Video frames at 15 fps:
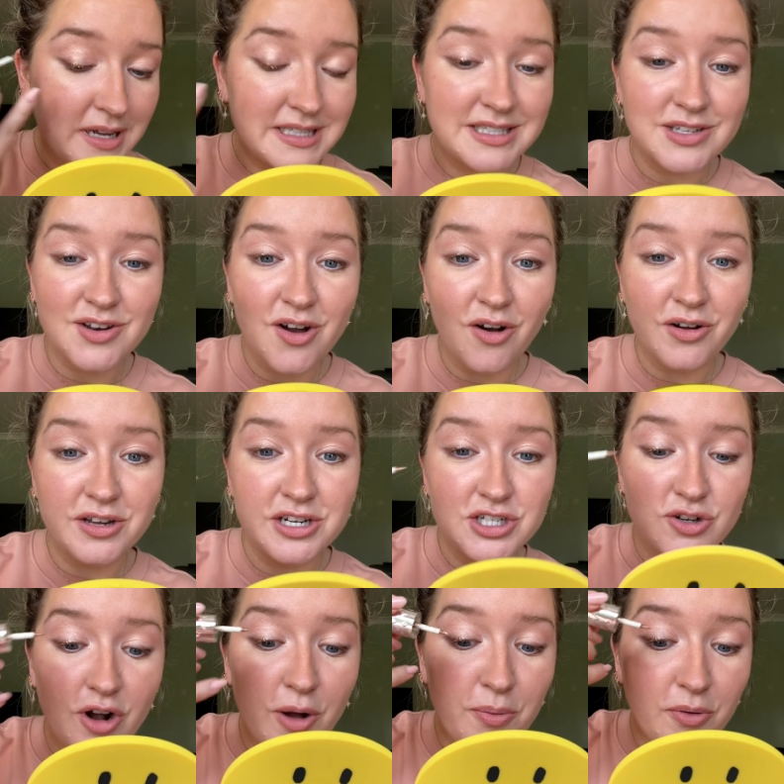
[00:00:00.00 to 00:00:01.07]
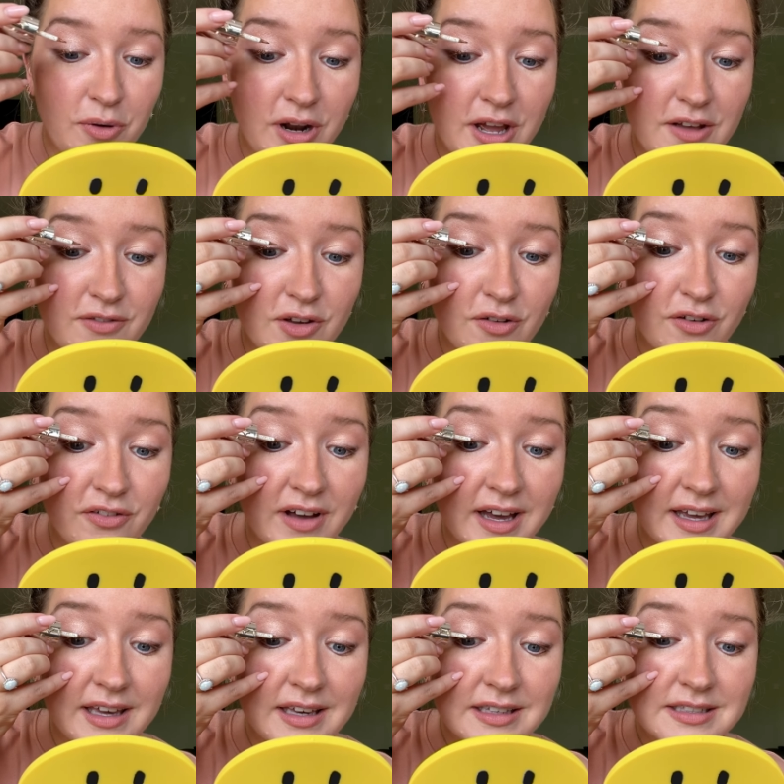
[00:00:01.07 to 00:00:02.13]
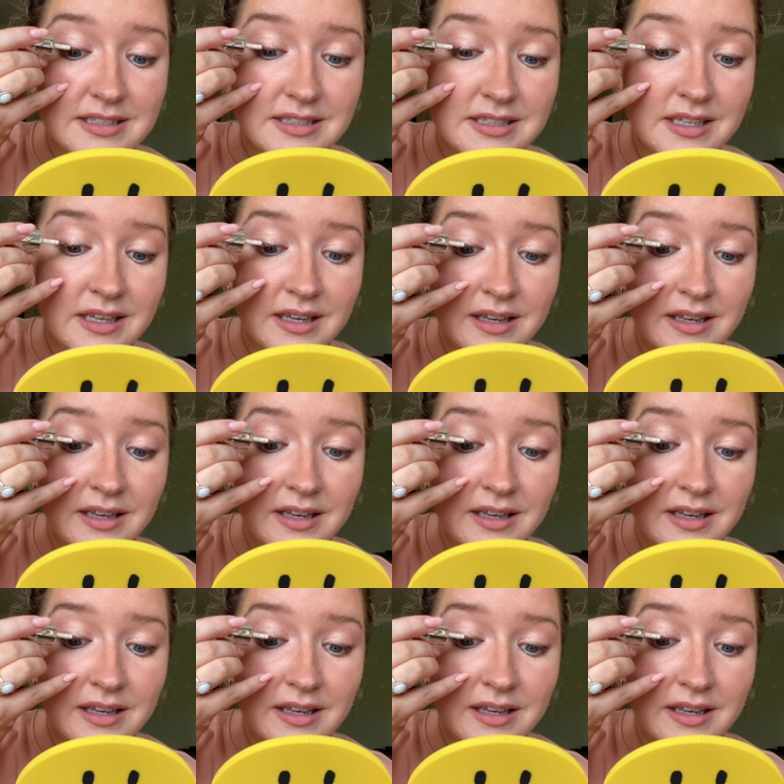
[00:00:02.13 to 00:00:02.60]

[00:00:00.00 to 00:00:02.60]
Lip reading: it's not going to drop all over your face.